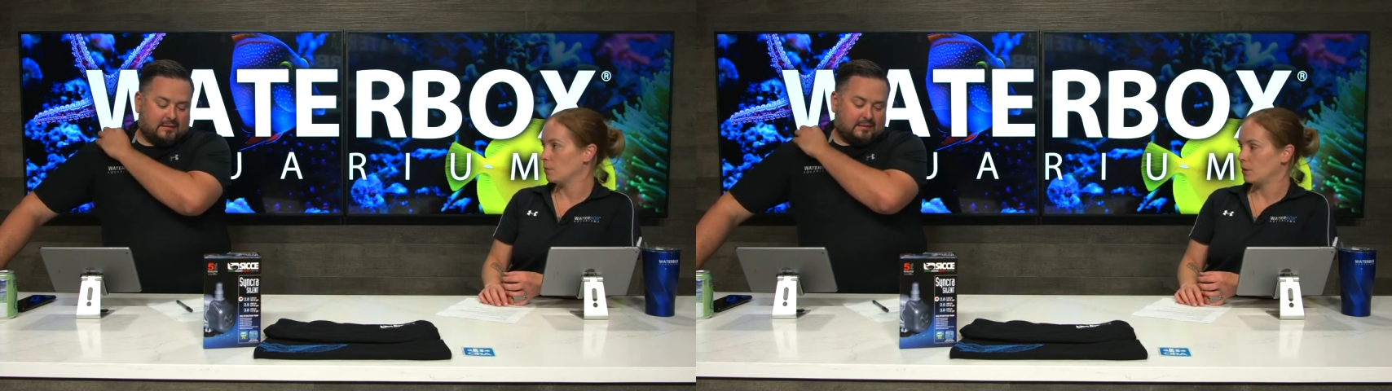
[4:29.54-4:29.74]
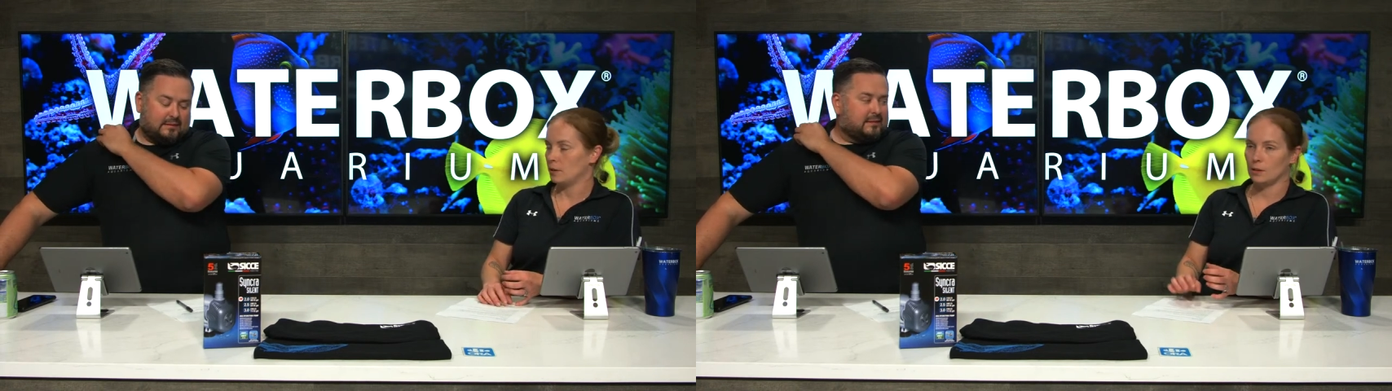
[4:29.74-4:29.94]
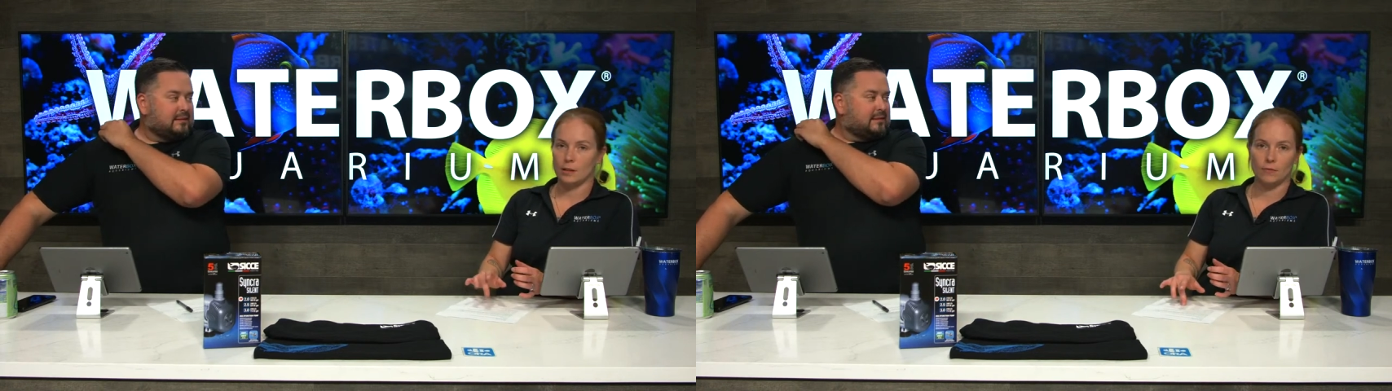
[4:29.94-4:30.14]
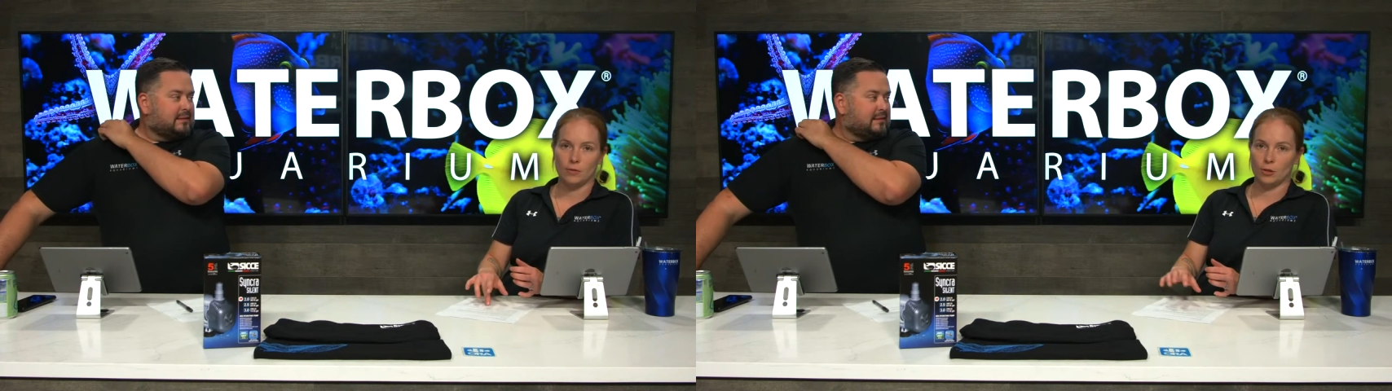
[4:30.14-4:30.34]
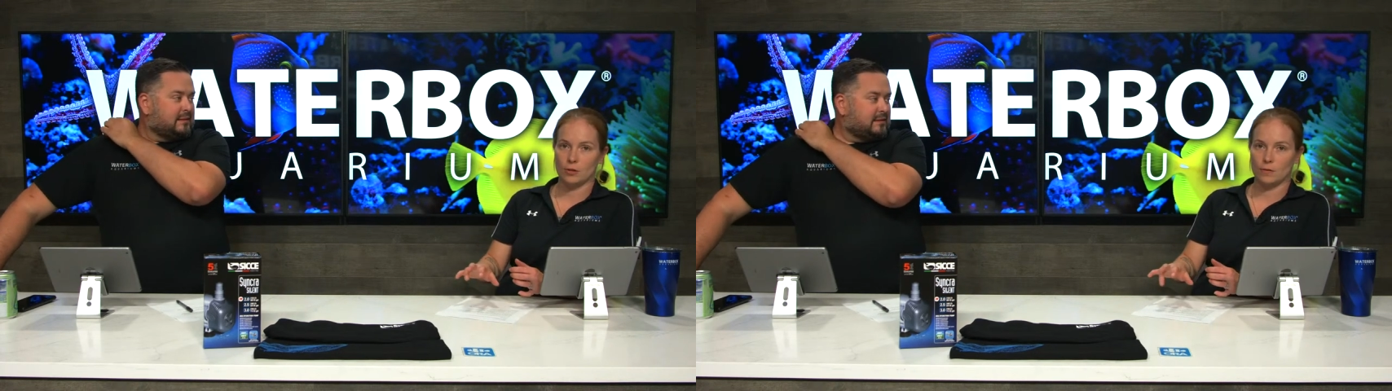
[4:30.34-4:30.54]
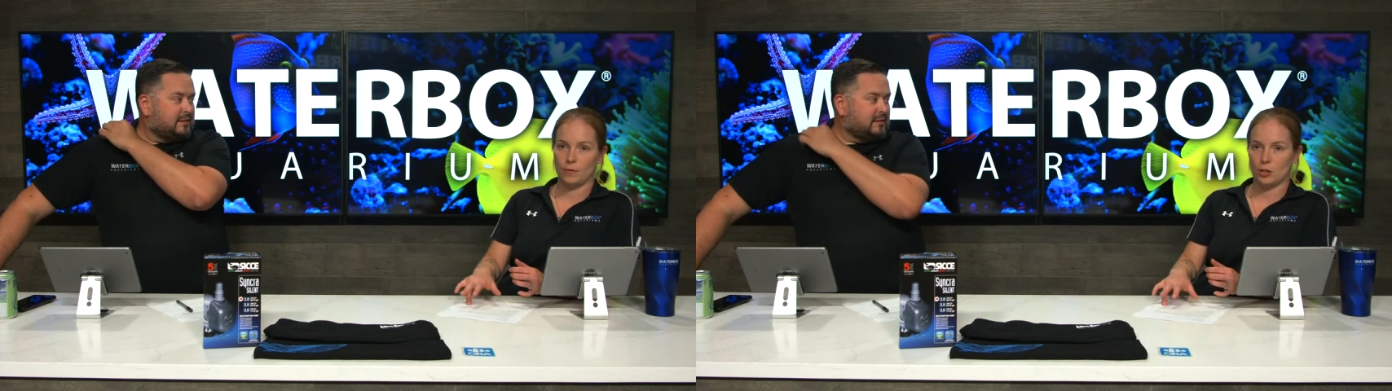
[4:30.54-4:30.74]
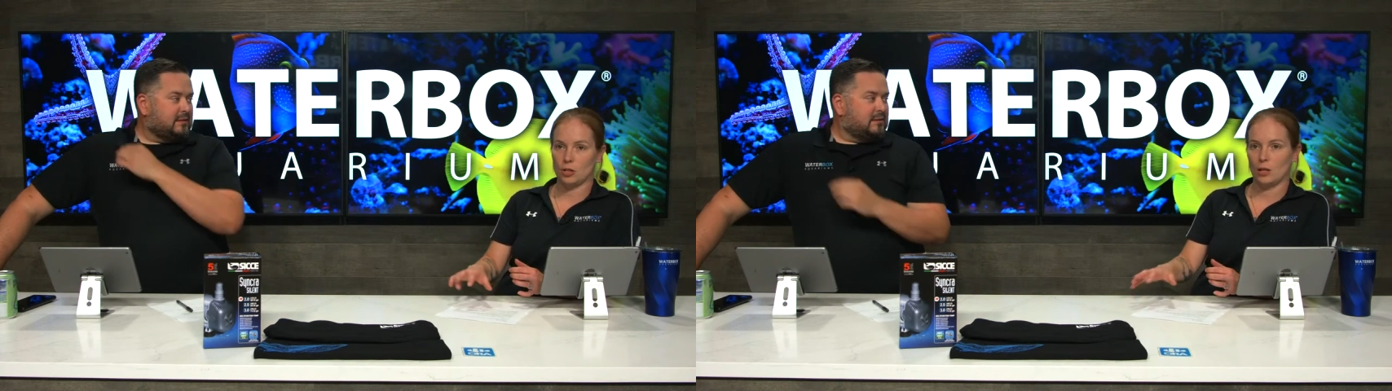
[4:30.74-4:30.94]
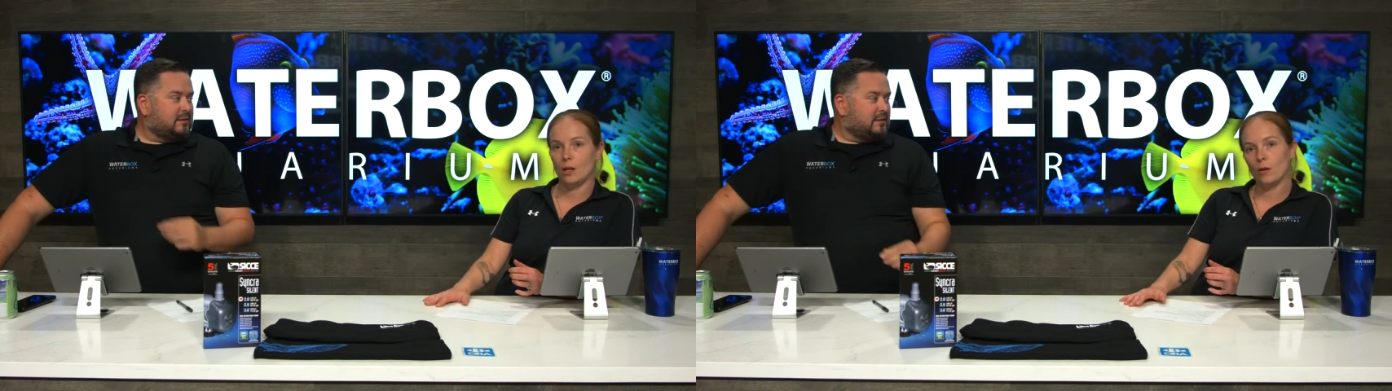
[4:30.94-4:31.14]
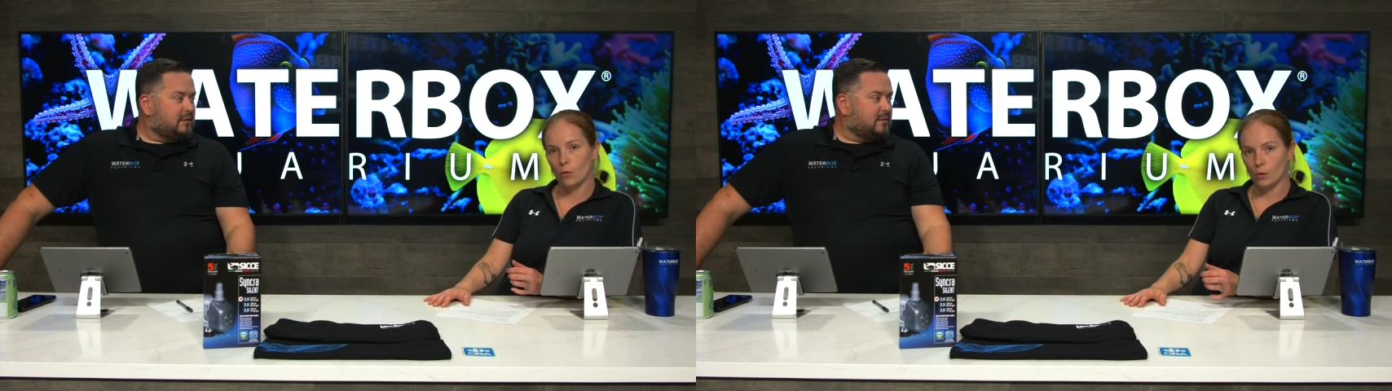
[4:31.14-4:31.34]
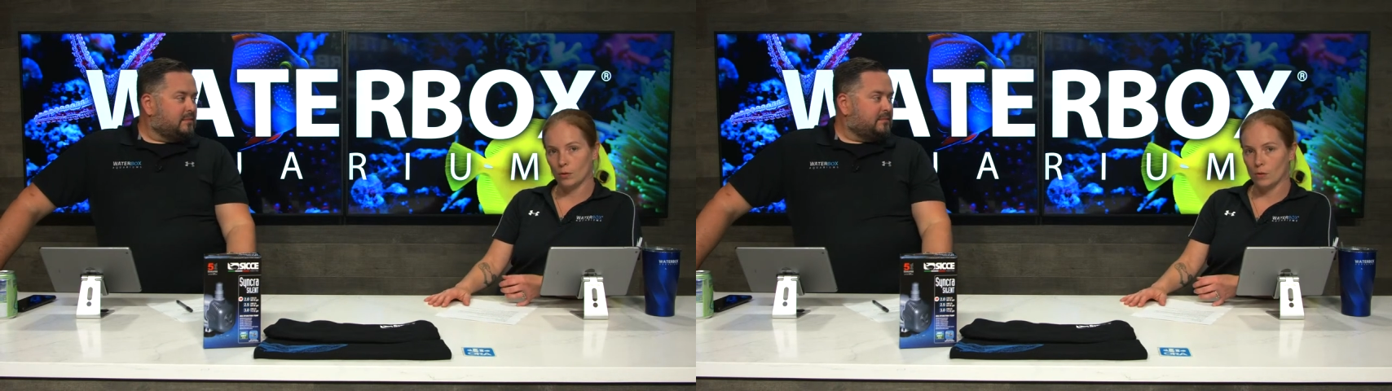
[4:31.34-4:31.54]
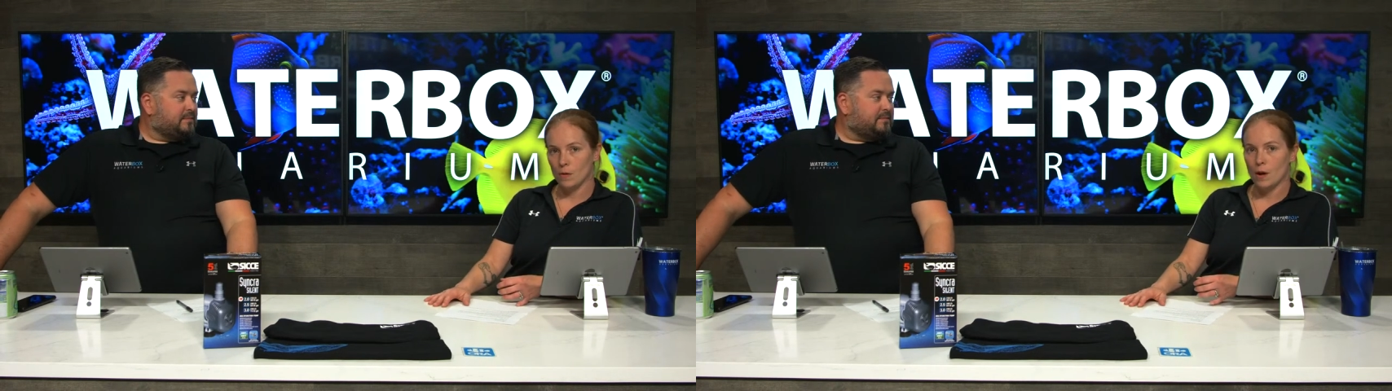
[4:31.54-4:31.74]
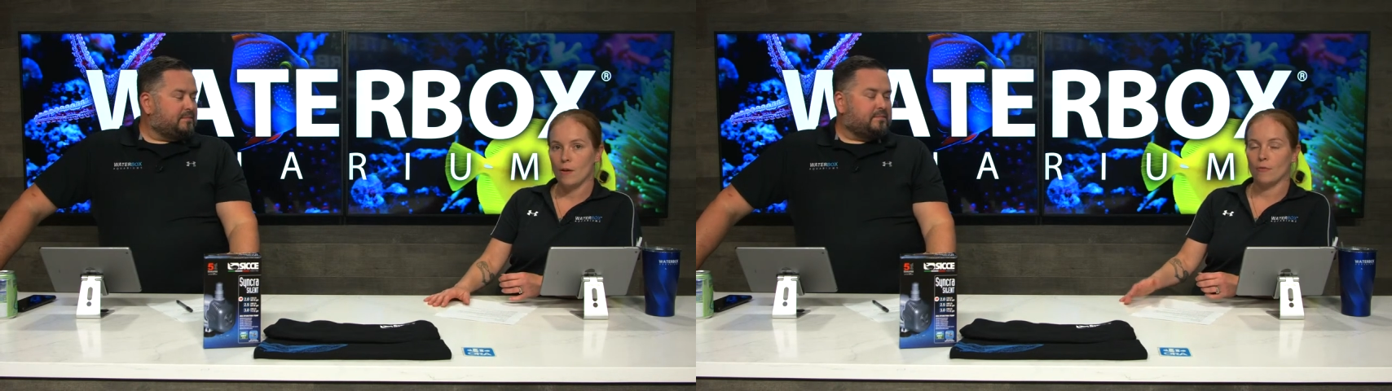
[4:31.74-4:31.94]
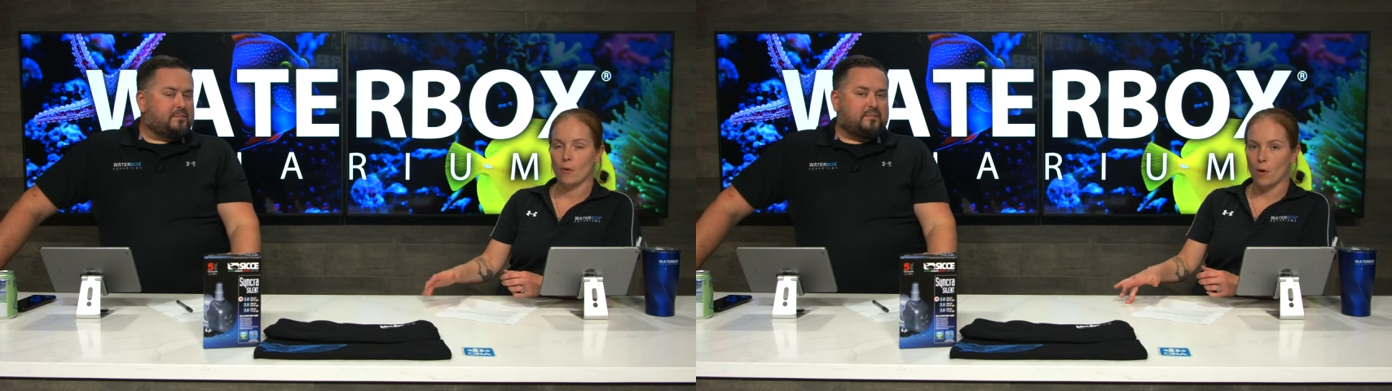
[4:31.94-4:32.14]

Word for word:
Speaker 1: We did inverts, fish, and coral from